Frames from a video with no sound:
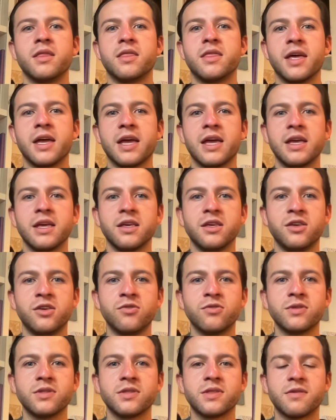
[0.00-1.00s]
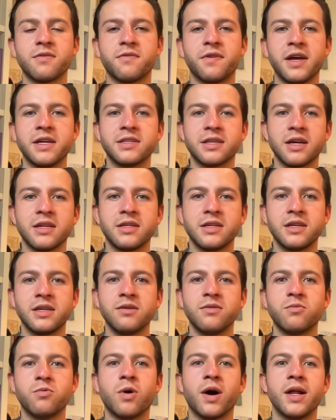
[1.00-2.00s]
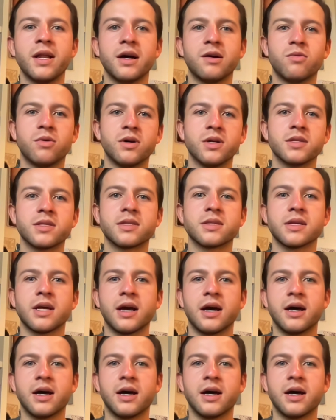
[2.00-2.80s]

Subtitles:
They used the face ID while I was